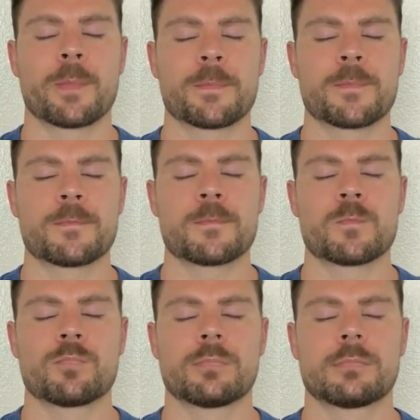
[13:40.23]

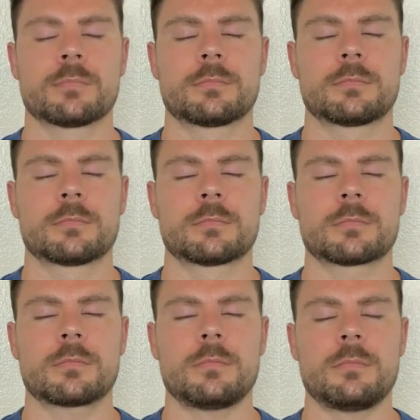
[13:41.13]
(no one is talking)